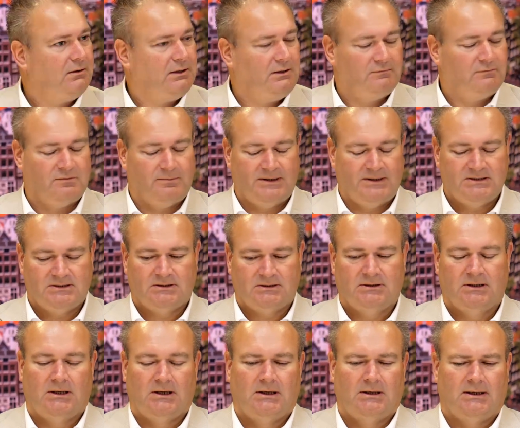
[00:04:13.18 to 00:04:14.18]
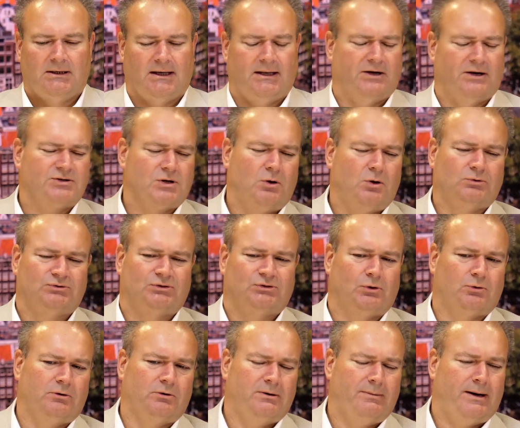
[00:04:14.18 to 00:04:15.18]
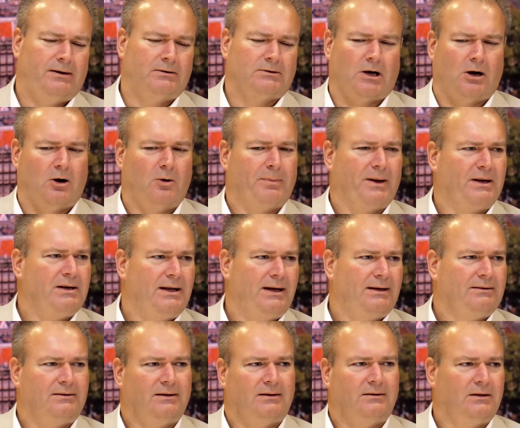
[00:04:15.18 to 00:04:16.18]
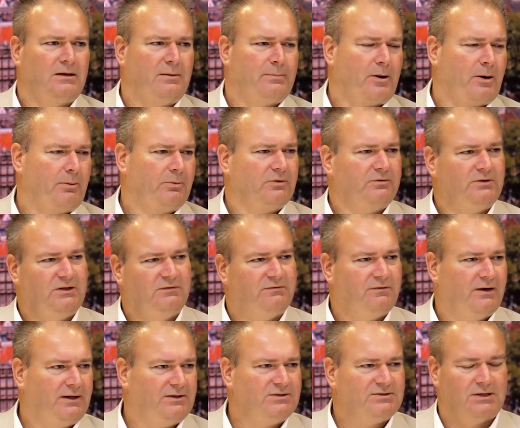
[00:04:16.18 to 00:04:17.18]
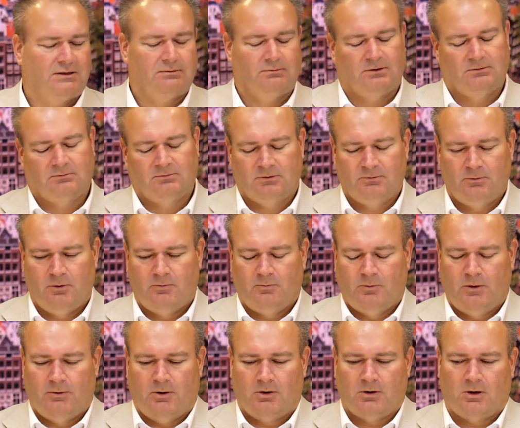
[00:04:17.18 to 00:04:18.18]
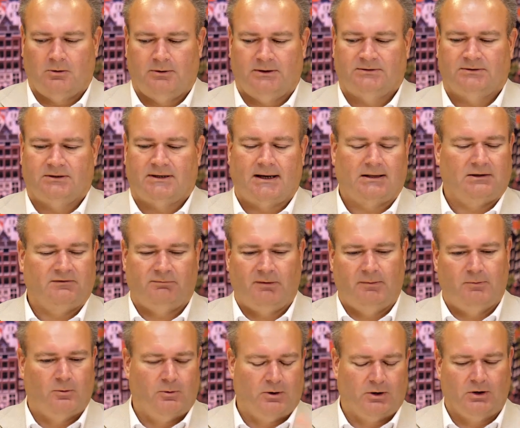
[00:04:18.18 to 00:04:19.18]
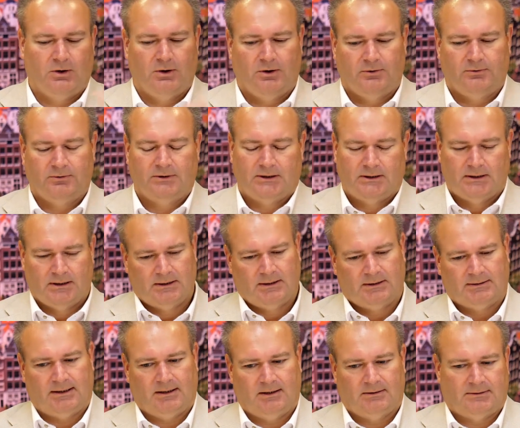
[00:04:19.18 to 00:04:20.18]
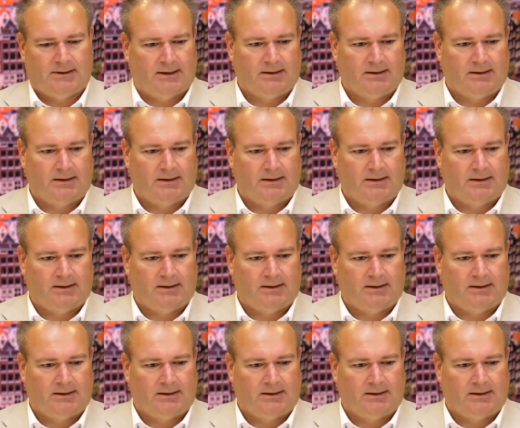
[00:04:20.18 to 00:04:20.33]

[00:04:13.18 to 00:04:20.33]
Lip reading: information, and there's a whole story about ARPANET and the Department of Defense, and we won't go into that. If people want to know, they can